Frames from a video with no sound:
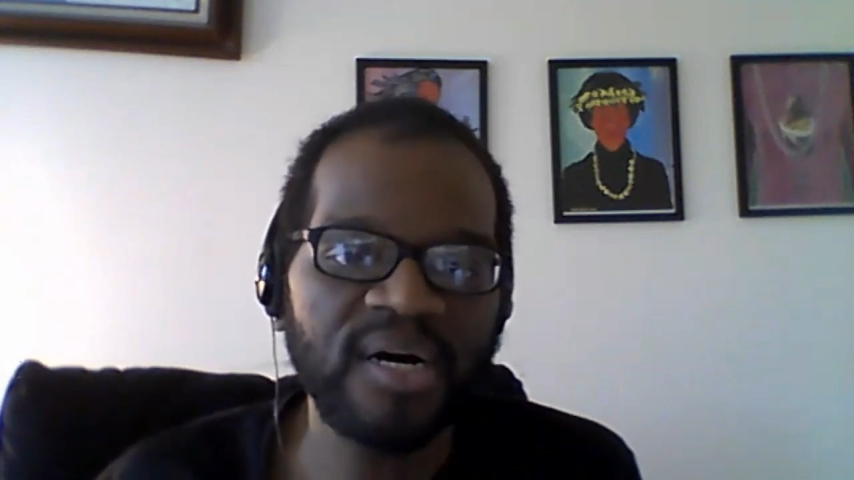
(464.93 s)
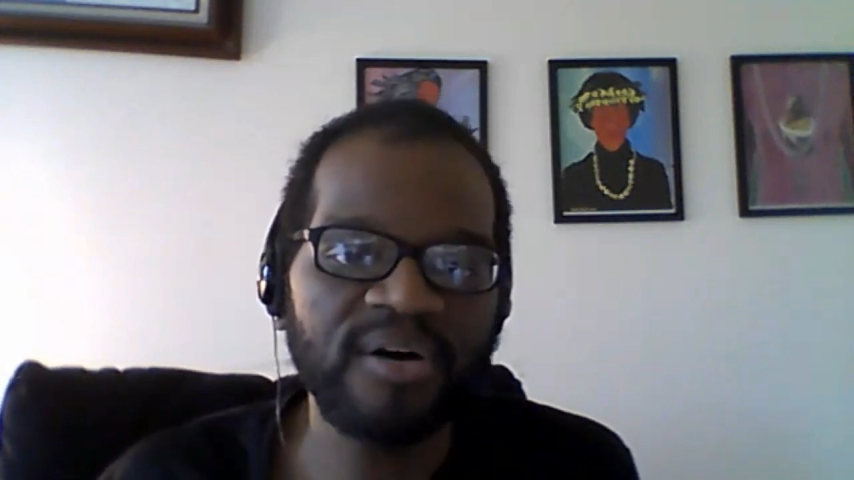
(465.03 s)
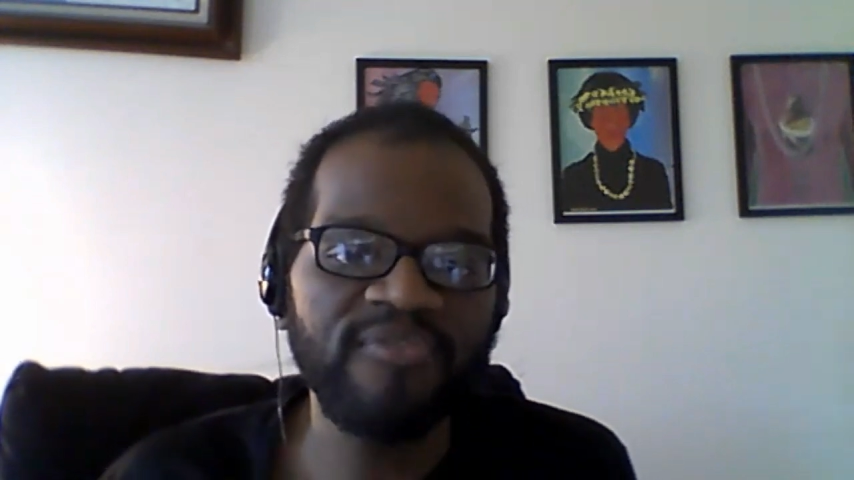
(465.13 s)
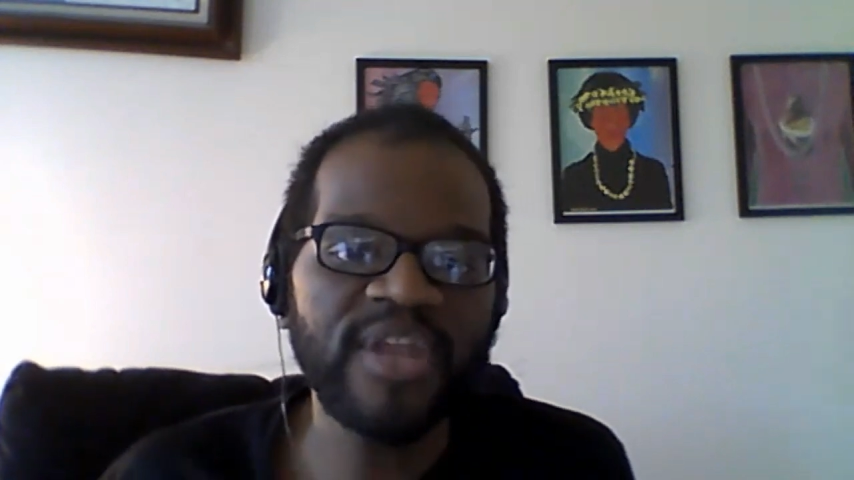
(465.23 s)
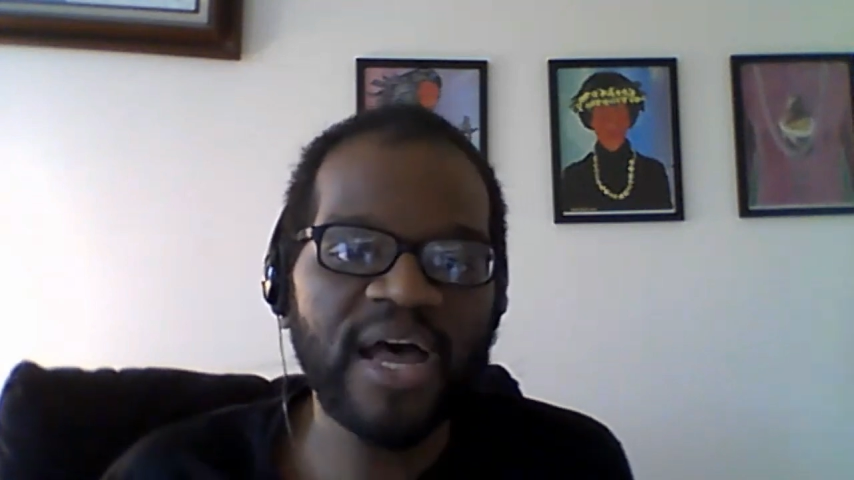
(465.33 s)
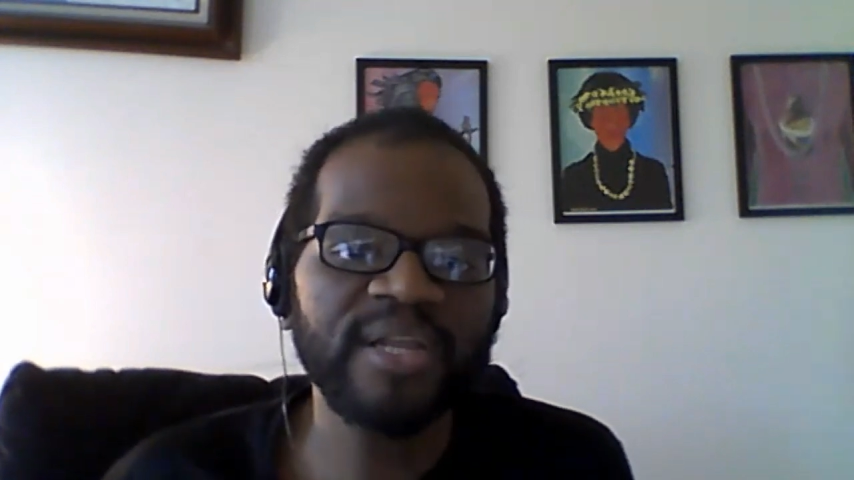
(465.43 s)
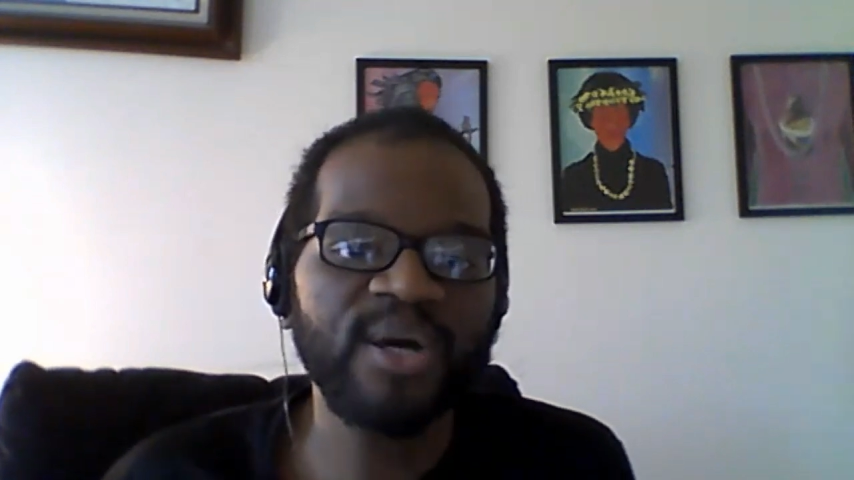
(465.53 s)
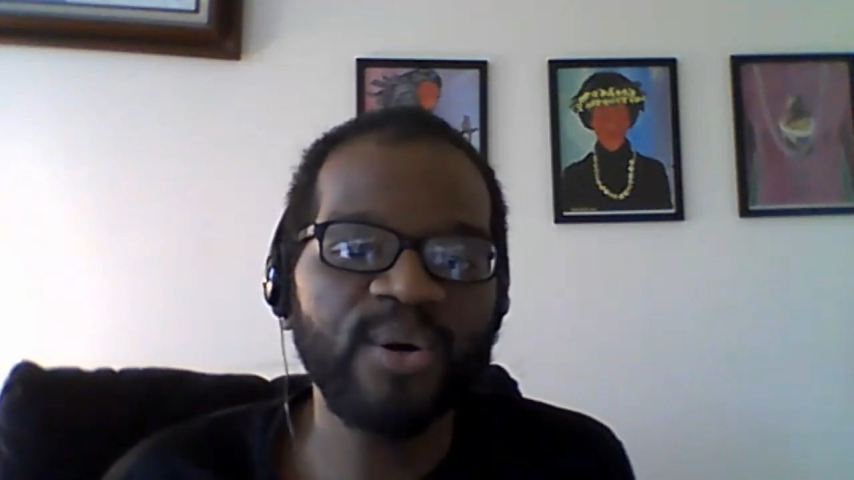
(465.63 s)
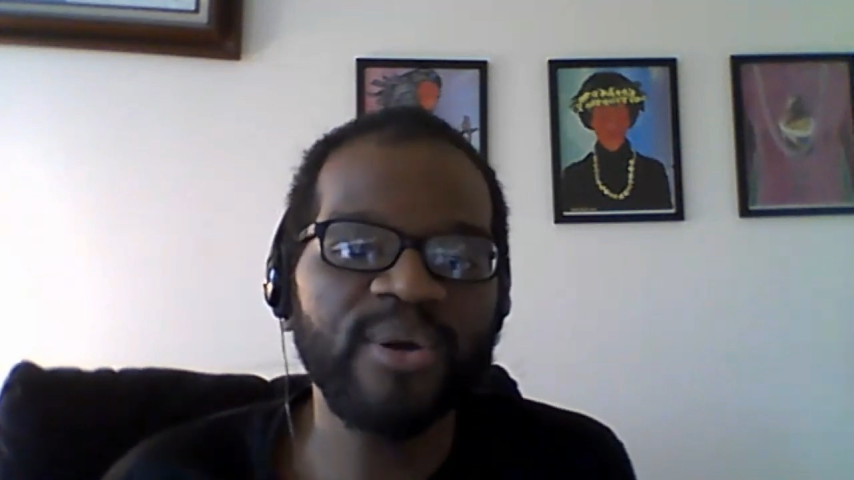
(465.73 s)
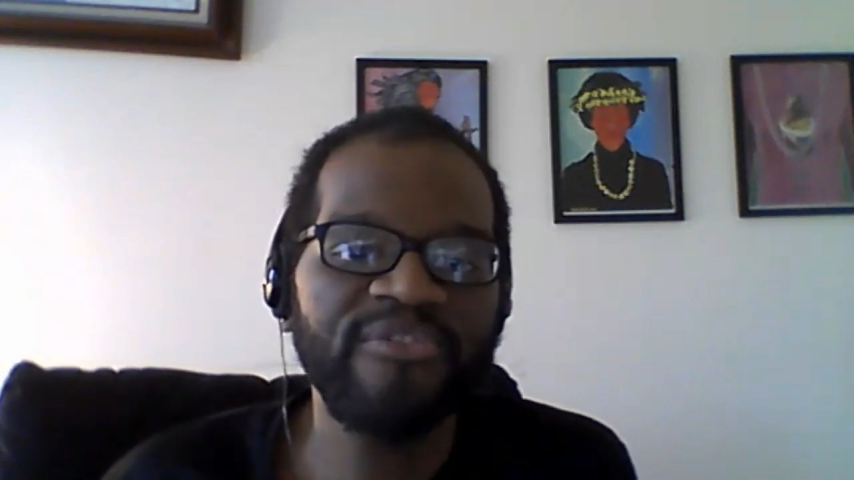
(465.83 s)
of not
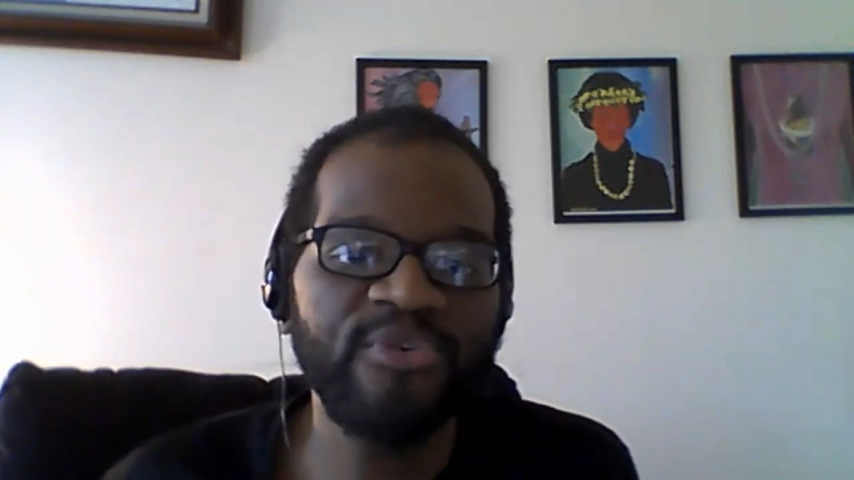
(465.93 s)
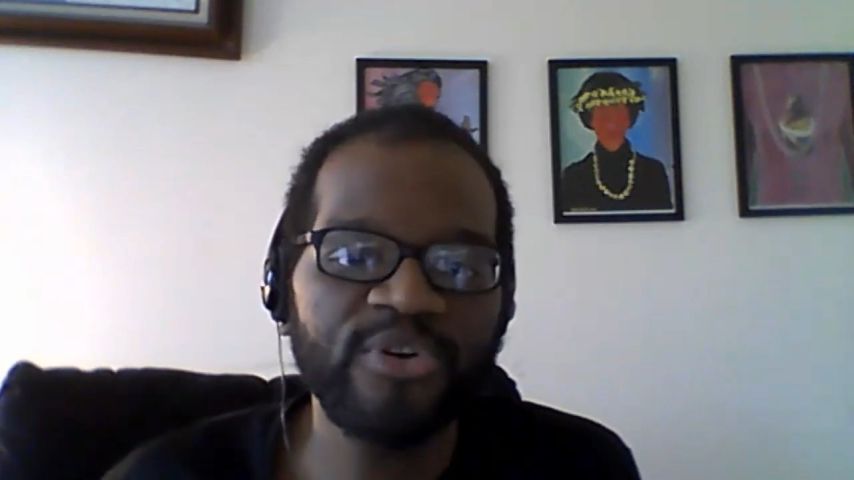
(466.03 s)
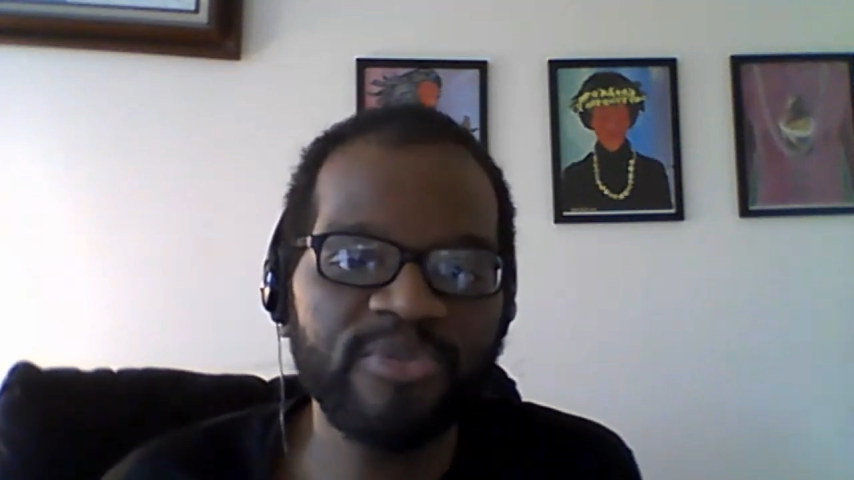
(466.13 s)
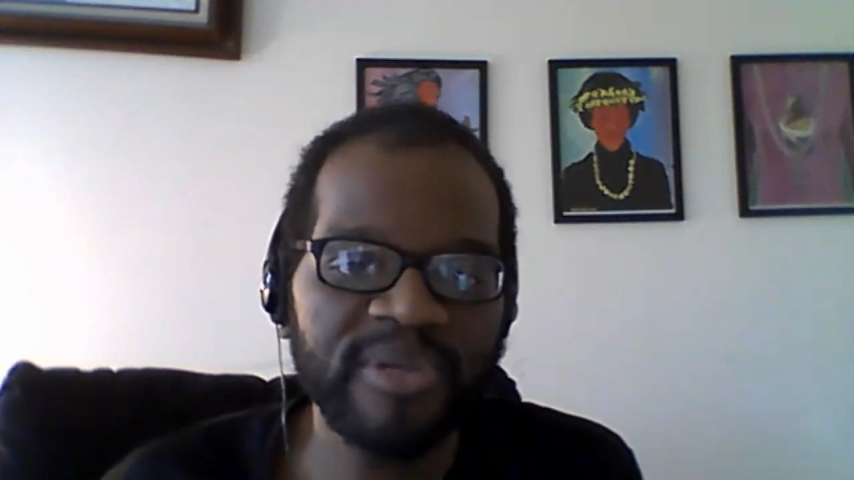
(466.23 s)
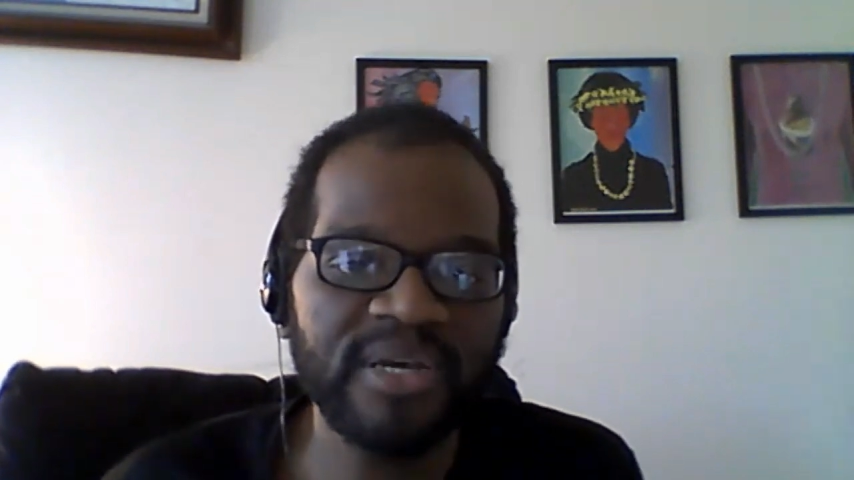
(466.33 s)
going forth